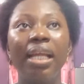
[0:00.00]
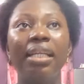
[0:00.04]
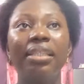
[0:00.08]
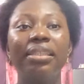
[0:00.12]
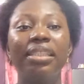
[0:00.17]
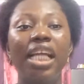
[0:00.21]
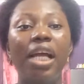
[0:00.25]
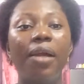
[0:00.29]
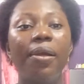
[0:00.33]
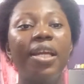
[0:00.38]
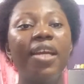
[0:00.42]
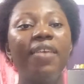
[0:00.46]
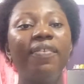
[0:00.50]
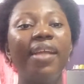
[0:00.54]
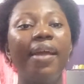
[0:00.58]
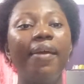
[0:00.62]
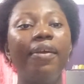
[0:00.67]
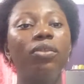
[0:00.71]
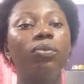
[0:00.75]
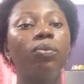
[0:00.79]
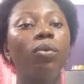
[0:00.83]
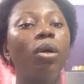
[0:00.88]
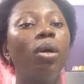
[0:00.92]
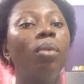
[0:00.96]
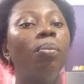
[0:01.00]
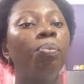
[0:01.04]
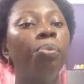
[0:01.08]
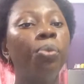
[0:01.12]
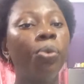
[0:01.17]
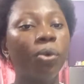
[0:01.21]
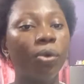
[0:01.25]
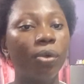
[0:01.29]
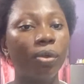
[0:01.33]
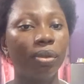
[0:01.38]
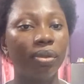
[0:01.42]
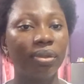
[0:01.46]
Now if there is one
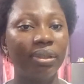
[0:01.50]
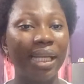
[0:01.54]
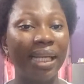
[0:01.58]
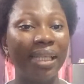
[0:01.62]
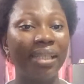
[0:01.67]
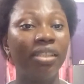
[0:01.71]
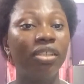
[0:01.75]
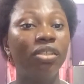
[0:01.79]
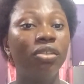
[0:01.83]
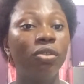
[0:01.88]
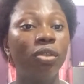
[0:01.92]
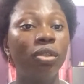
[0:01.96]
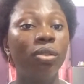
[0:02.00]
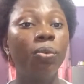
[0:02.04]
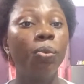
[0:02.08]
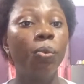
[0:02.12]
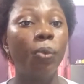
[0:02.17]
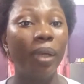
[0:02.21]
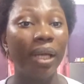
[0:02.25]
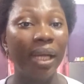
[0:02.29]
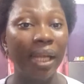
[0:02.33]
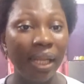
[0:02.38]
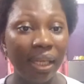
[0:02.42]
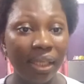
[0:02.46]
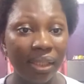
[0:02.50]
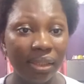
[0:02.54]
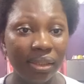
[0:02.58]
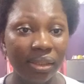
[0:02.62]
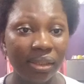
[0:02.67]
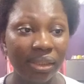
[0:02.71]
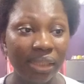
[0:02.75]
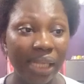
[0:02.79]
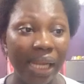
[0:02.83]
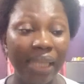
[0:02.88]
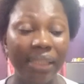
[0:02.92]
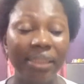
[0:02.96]
book that is doing well,
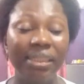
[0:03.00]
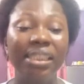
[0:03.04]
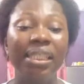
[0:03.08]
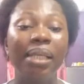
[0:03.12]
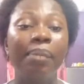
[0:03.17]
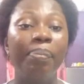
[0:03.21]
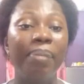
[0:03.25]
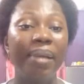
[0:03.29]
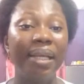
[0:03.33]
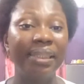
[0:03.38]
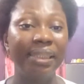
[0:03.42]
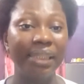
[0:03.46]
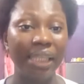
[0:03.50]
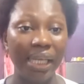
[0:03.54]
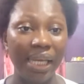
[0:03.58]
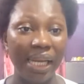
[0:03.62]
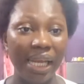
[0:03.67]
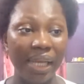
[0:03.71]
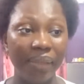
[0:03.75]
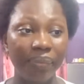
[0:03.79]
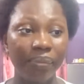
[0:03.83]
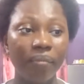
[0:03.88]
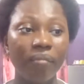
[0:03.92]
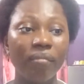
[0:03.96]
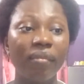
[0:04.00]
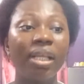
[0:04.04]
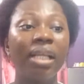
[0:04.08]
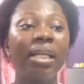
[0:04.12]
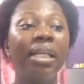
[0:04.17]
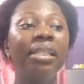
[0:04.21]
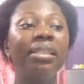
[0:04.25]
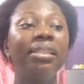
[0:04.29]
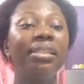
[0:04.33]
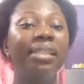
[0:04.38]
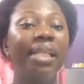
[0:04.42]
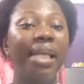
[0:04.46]
that is a bestseller,
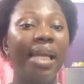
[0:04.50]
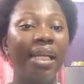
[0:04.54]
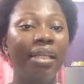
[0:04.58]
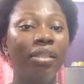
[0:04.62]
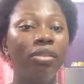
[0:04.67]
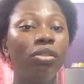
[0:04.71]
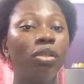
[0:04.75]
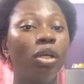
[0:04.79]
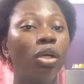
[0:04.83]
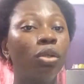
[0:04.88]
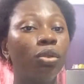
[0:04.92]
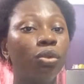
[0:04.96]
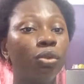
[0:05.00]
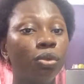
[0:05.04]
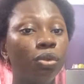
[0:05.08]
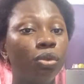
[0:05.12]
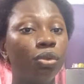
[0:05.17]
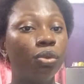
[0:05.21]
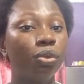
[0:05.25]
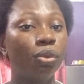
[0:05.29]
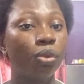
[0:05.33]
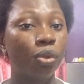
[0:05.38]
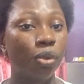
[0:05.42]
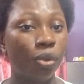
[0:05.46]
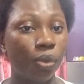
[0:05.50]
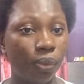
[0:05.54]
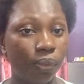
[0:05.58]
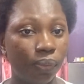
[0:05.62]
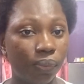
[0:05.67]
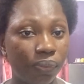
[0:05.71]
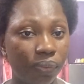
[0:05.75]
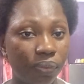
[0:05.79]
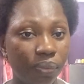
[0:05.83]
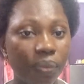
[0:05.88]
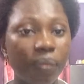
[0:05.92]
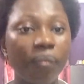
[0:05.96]
then you're good to go.
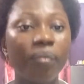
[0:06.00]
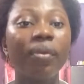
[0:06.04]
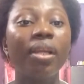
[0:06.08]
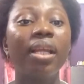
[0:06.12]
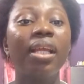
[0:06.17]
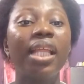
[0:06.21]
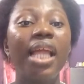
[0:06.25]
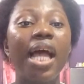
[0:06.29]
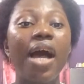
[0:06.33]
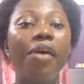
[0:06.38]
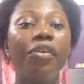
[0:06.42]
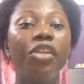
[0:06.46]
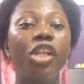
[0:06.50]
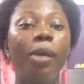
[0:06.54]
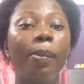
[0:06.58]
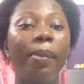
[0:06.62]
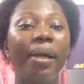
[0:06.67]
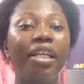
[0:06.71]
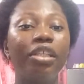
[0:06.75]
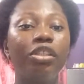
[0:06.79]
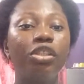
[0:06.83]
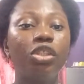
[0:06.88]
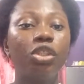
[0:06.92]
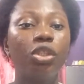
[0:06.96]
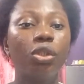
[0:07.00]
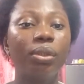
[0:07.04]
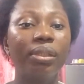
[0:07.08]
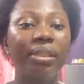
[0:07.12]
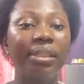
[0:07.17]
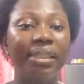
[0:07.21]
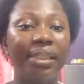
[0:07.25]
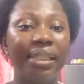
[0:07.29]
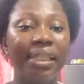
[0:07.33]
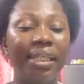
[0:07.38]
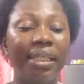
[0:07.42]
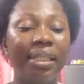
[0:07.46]
Now number two
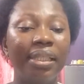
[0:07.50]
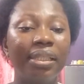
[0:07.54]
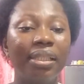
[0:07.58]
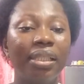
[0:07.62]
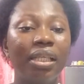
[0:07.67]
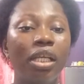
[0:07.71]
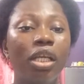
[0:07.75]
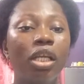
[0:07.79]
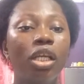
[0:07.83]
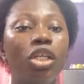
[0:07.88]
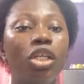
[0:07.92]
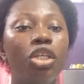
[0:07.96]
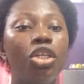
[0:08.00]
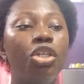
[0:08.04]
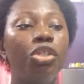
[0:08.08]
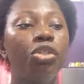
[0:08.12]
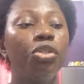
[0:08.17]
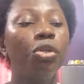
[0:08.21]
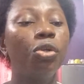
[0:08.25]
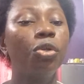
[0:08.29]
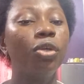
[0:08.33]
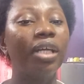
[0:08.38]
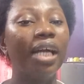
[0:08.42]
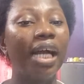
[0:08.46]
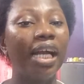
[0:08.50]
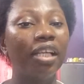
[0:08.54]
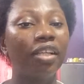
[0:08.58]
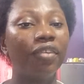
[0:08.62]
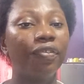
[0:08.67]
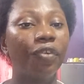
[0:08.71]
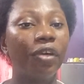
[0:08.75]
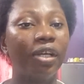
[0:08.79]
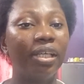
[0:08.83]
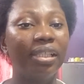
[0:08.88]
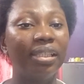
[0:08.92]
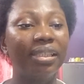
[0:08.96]
thing you should look out
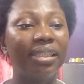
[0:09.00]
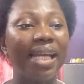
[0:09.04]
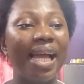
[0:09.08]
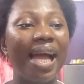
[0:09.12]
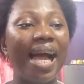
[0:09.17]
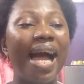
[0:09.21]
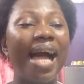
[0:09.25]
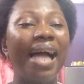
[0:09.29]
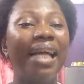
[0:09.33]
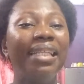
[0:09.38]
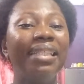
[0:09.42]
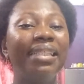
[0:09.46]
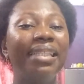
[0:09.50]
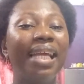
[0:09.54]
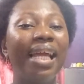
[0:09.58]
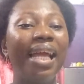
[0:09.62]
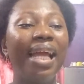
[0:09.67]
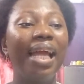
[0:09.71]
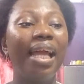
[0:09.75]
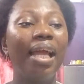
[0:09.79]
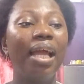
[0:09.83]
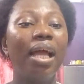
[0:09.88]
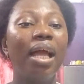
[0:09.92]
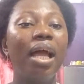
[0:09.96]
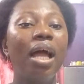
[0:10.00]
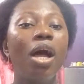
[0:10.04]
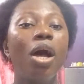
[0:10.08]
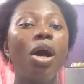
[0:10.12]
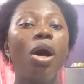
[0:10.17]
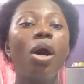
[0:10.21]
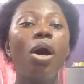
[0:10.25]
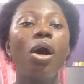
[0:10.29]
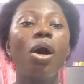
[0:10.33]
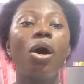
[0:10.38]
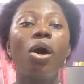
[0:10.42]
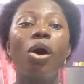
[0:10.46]
for is, are there
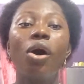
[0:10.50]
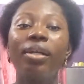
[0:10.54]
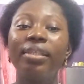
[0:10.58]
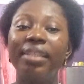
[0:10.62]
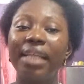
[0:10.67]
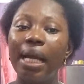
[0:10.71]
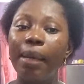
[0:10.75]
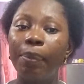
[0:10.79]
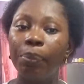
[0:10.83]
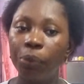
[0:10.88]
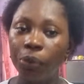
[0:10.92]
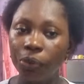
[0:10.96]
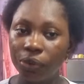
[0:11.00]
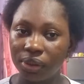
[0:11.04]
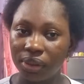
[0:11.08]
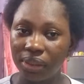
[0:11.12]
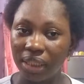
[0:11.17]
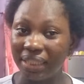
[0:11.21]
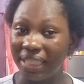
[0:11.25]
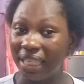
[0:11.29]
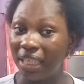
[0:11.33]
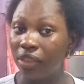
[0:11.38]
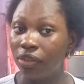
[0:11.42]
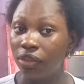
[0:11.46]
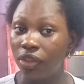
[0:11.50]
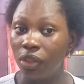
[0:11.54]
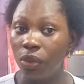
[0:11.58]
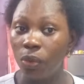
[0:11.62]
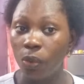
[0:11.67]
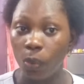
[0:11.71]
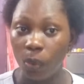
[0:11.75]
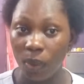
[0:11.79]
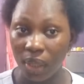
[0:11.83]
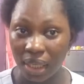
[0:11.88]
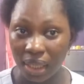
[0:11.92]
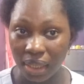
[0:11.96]
other books that are
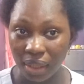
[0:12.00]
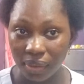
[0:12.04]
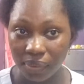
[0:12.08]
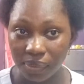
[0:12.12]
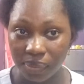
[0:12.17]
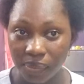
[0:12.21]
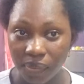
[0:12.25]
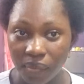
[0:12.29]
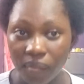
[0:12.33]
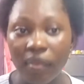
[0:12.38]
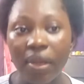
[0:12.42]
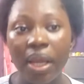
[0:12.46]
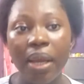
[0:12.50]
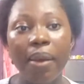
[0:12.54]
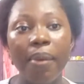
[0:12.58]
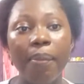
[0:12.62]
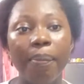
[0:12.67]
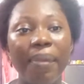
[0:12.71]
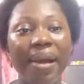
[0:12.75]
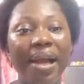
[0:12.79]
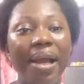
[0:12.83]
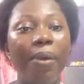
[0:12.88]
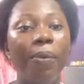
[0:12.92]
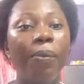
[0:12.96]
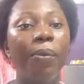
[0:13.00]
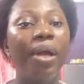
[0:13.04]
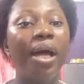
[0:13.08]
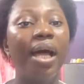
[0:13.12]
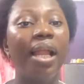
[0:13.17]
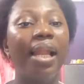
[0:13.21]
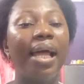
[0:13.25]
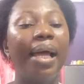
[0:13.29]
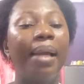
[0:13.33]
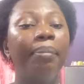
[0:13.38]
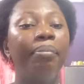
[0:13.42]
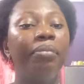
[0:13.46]
doing well? By
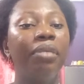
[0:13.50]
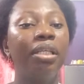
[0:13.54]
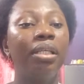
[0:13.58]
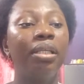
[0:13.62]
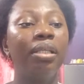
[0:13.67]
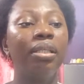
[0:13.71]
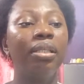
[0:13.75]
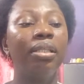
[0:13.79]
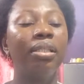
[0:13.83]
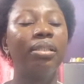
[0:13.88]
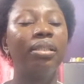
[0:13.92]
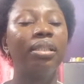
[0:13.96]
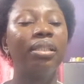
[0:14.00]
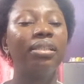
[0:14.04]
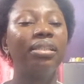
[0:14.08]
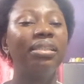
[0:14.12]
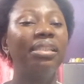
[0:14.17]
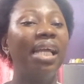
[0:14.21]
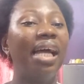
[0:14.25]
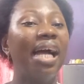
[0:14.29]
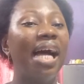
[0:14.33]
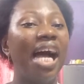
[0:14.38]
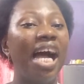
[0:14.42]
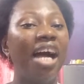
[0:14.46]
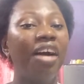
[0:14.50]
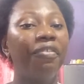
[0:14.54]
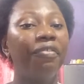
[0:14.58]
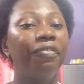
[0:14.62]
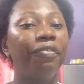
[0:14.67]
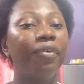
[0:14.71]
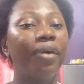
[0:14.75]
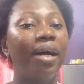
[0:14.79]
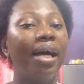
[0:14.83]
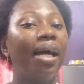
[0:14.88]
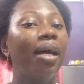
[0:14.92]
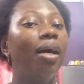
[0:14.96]
well I mean they have
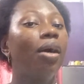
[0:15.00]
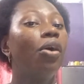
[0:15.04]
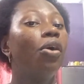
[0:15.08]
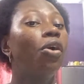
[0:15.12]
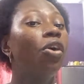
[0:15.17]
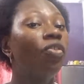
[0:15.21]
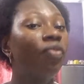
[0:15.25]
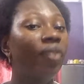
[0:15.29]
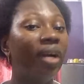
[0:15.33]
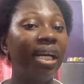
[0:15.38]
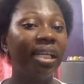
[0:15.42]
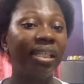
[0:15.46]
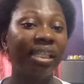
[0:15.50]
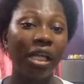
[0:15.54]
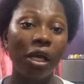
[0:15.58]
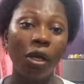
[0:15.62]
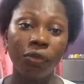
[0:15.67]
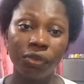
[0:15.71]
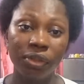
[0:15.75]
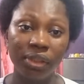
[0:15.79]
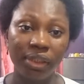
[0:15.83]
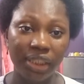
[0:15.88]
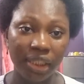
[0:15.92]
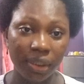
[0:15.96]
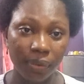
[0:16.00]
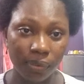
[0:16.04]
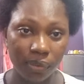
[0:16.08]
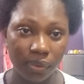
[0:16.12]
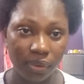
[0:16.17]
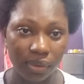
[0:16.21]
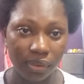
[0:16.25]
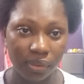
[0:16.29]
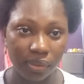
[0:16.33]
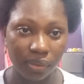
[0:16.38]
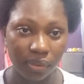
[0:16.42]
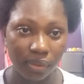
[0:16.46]
over 1,000 sales,
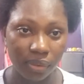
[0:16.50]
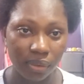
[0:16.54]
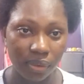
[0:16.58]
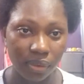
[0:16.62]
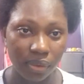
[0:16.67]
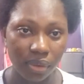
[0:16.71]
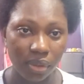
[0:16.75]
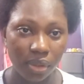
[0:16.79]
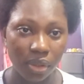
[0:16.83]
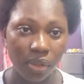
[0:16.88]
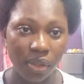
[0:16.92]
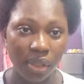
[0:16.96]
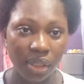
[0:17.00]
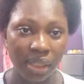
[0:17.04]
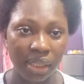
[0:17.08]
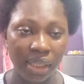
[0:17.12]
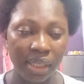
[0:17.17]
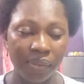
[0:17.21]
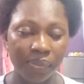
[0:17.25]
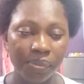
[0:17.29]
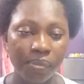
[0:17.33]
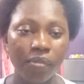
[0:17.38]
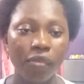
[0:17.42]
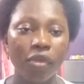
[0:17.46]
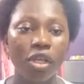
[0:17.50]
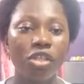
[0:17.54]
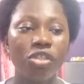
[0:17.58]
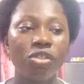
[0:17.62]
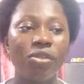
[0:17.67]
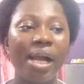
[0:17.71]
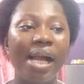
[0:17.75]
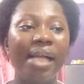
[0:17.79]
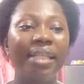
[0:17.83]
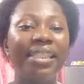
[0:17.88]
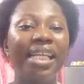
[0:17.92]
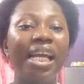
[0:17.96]
okay.
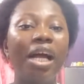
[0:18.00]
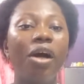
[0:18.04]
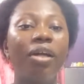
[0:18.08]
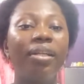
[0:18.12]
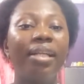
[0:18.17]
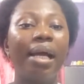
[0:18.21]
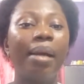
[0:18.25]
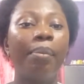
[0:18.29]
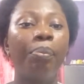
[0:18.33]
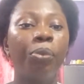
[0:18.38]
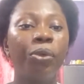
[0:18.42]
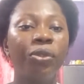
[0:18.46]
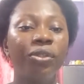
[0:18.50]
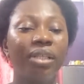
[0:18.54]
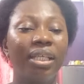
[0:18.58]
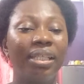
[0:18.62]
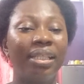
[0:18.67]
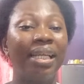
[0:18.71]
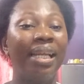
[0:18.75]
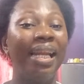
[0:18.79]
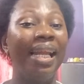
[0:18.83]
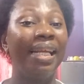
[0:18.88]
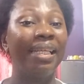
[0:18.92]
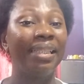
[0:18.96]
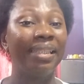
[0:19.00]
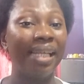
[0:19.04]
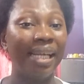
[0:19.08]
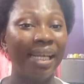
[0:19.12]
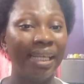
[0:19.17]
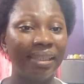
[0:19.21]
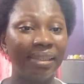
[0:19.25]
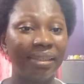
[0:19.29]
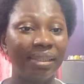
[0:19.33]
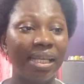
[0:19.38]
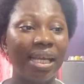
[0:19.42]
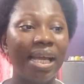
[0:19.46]
So are there other books that are like
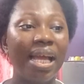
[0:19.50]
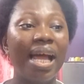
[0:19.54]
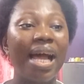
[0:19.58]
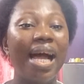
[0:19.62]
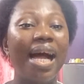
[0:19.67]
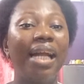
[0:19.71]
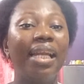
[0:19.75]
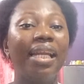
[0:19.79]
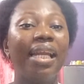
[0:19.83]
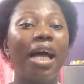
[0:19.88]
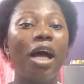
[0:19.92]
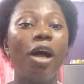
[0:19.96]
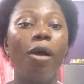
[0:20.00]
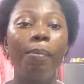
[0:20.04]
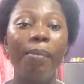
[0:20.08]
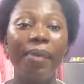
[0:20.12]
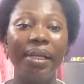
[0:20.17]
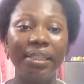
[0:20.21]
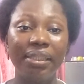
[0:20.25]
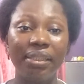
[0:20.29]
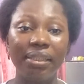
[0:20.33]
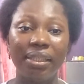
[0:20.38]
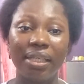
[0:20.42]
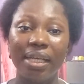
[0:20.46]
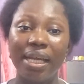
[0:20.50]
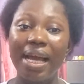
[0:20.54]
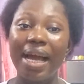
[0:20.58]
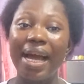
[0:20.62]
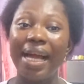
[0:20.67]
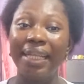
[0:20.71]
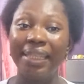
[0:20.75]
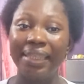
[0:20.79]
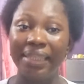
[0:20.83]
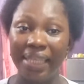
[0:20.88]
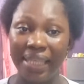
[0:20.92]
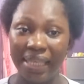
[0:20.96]
that, and how many
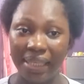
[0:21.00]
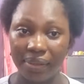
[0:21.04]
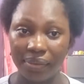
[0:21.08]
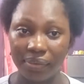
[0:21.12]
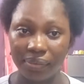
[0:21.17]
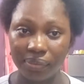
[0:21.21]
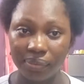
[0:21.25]
are there?